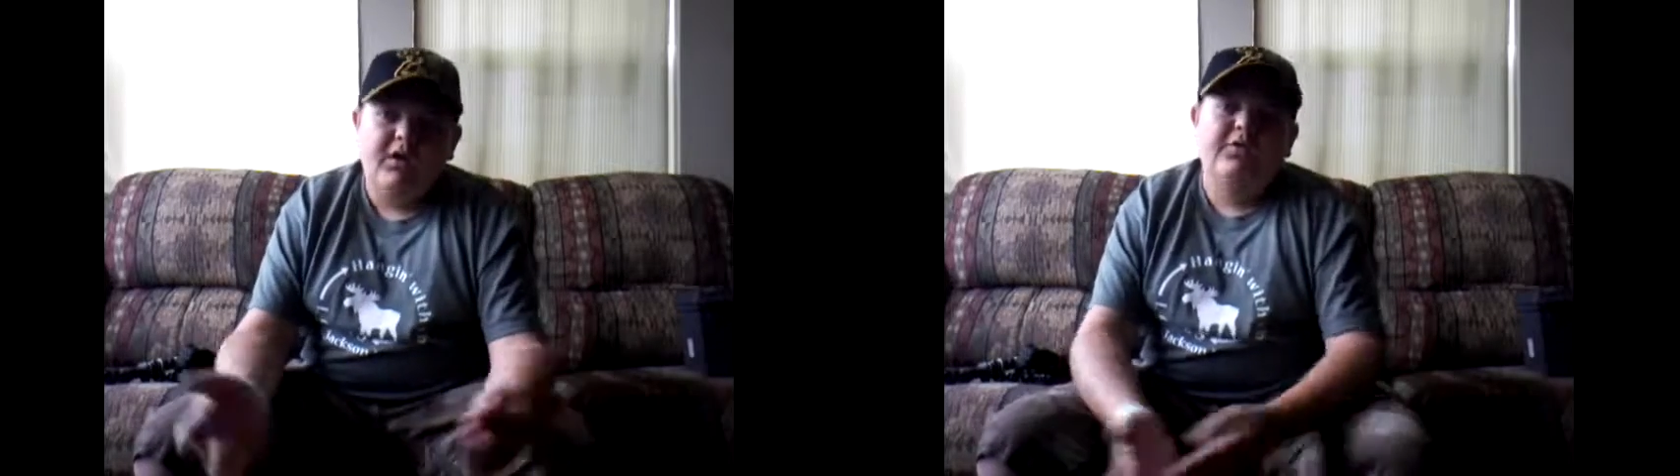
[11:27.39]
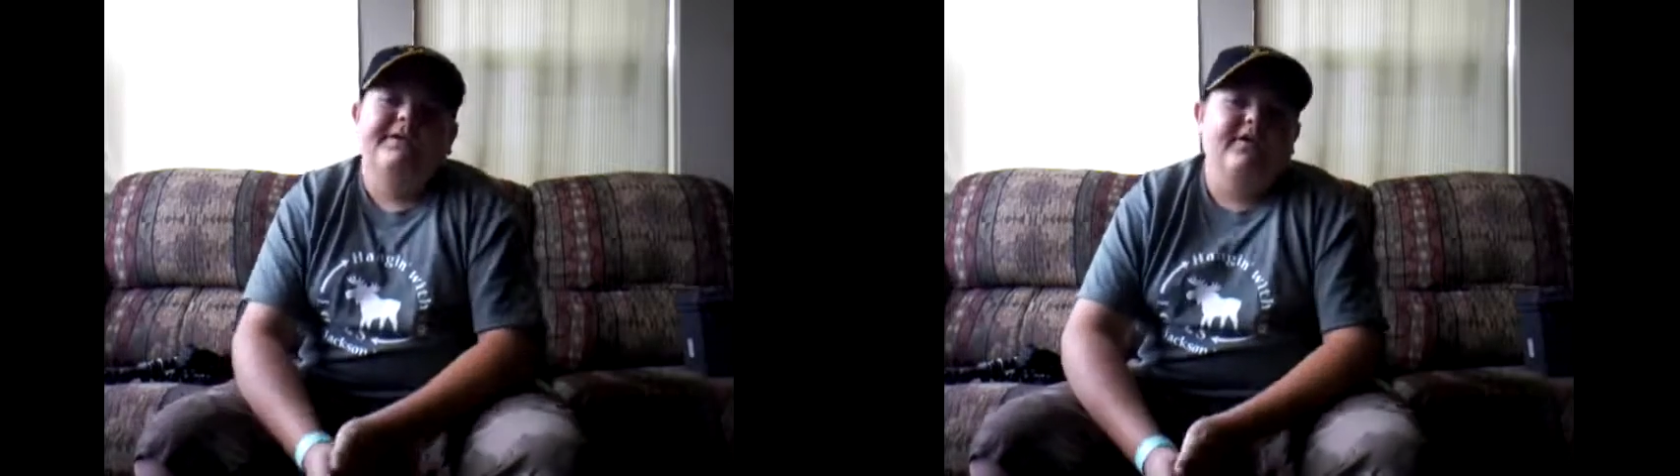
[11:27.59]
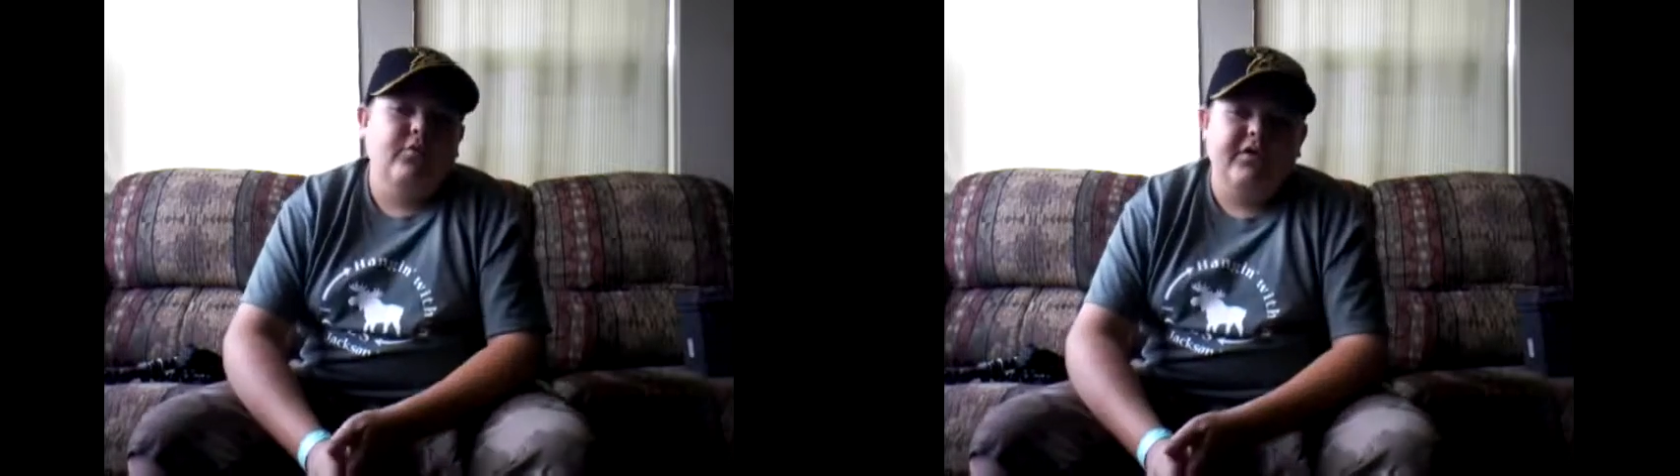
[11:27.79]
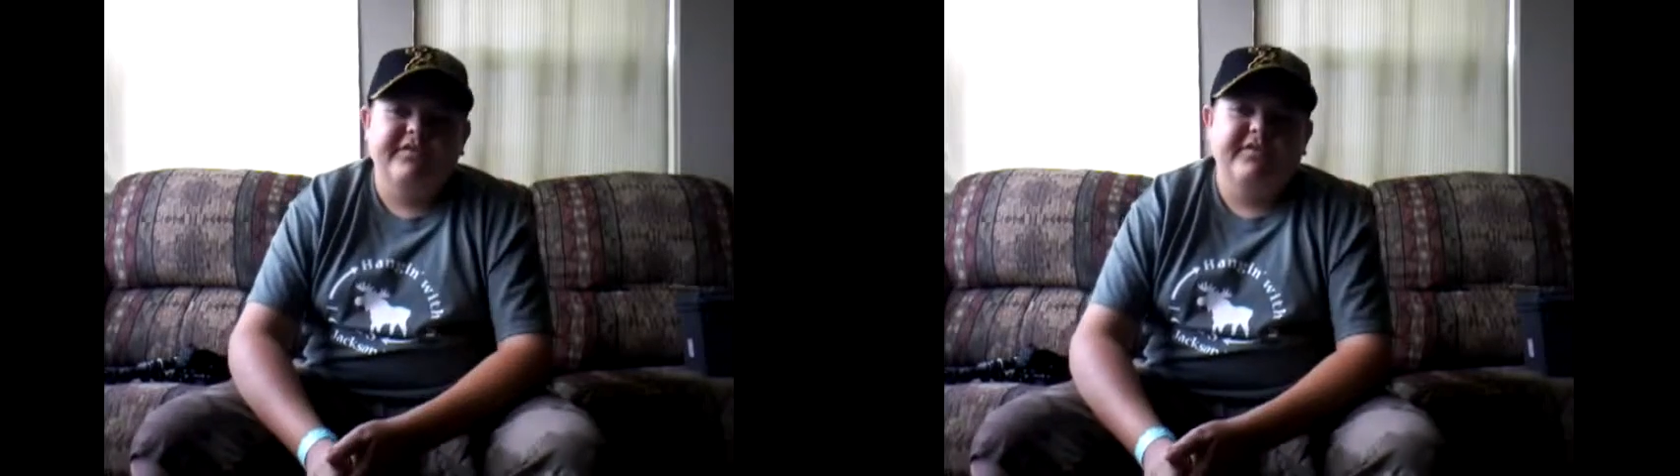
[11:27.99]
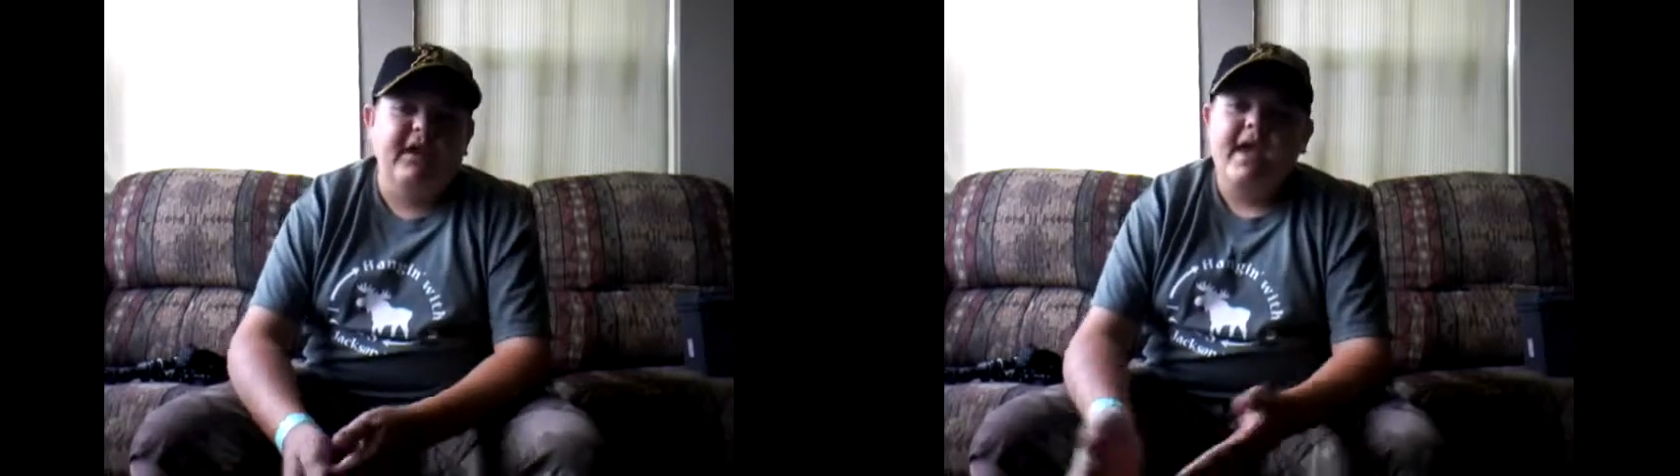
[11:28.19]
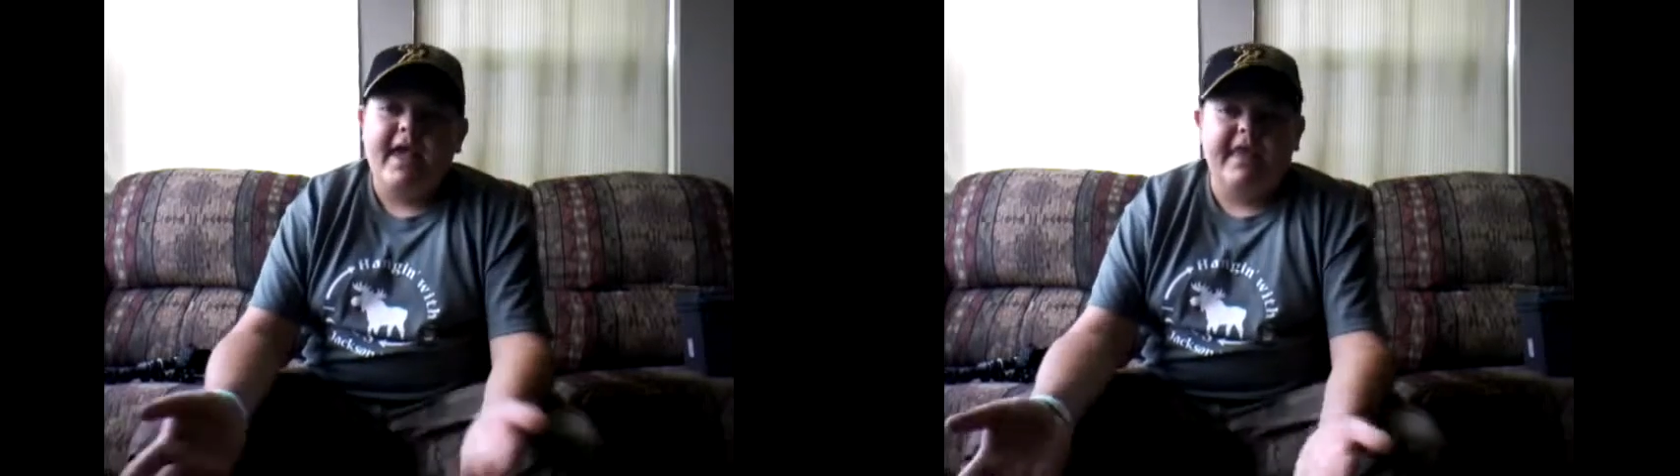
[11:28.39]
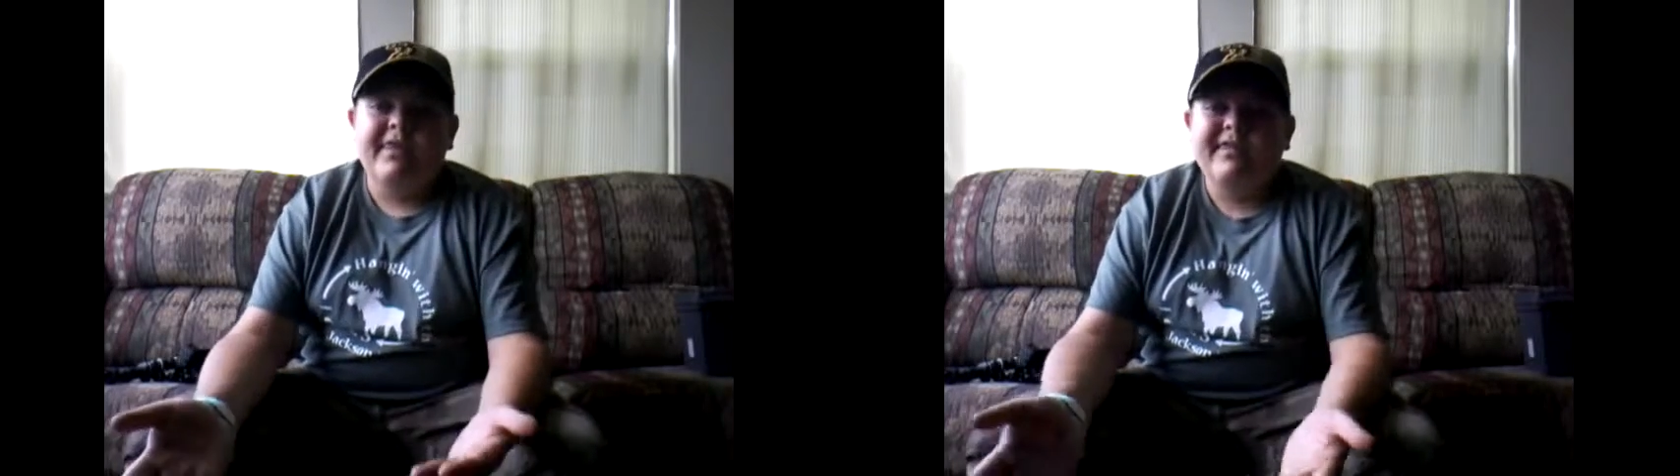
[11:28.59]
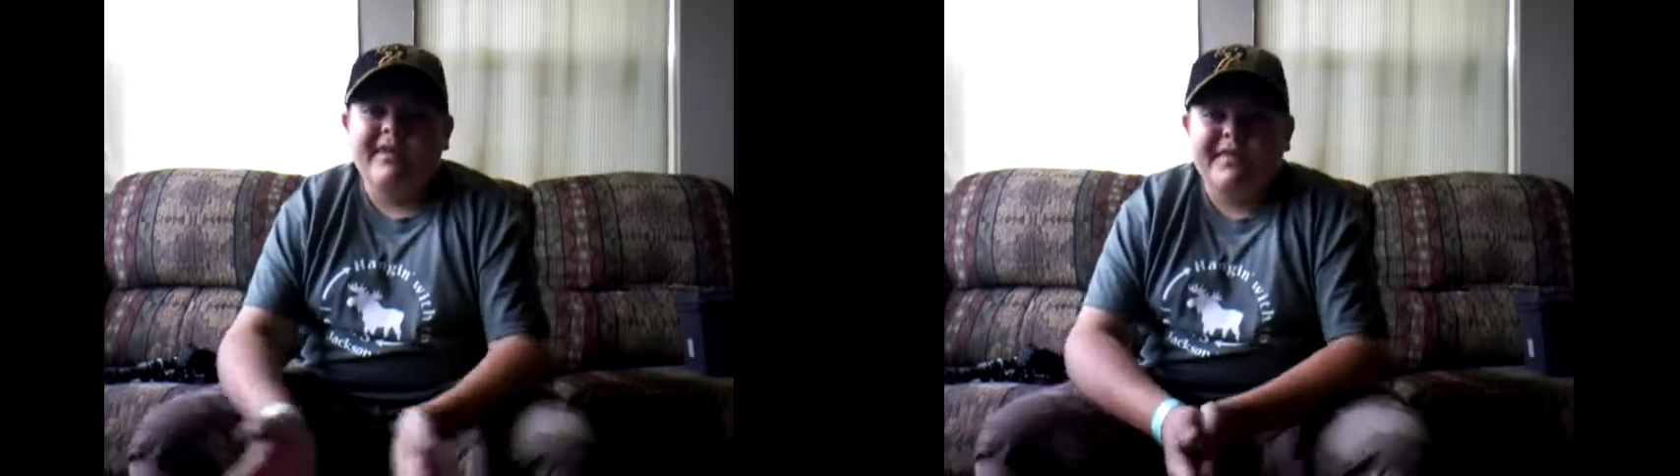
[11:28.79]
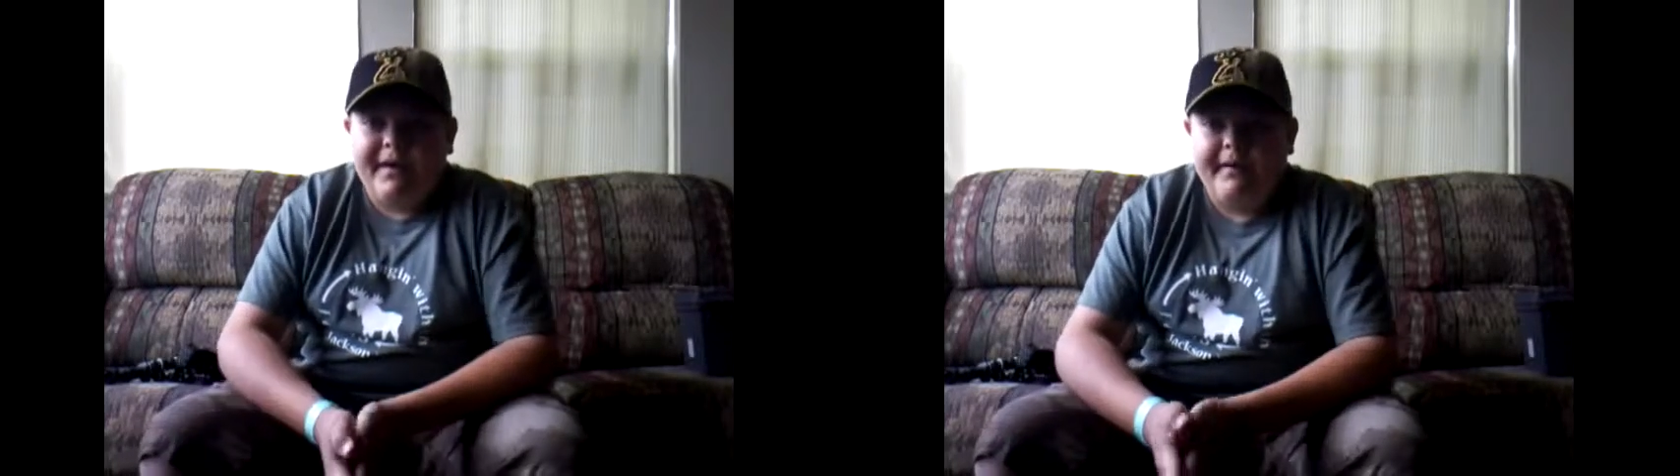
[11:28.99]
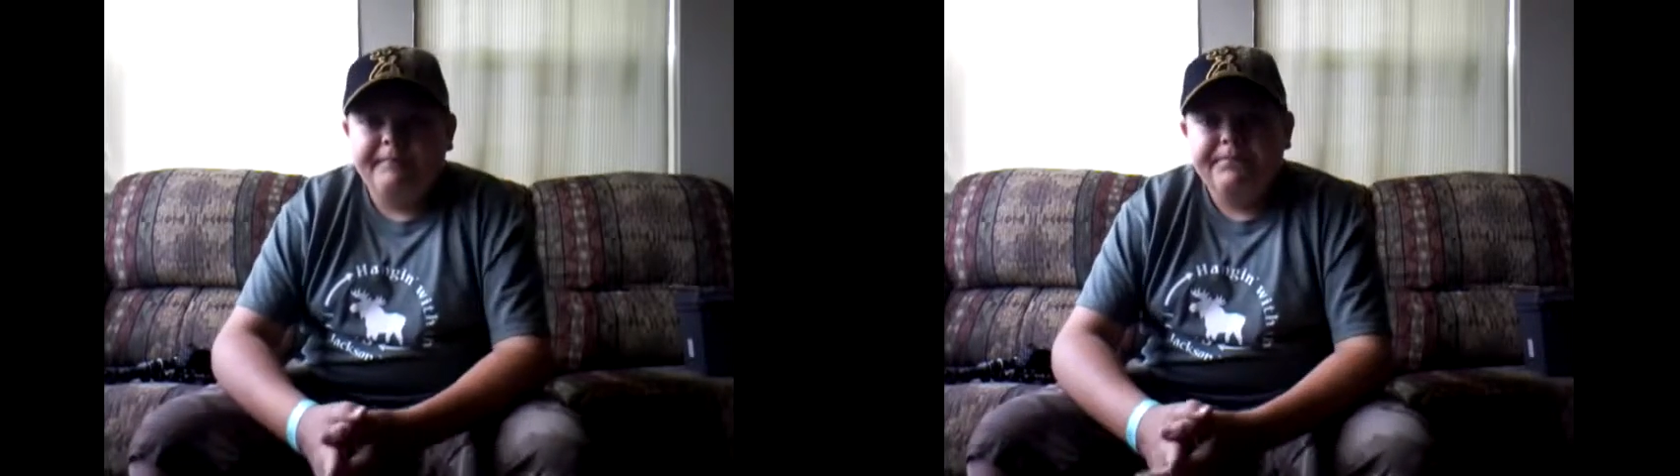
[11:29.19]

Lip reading: going down a water slide, anything like that.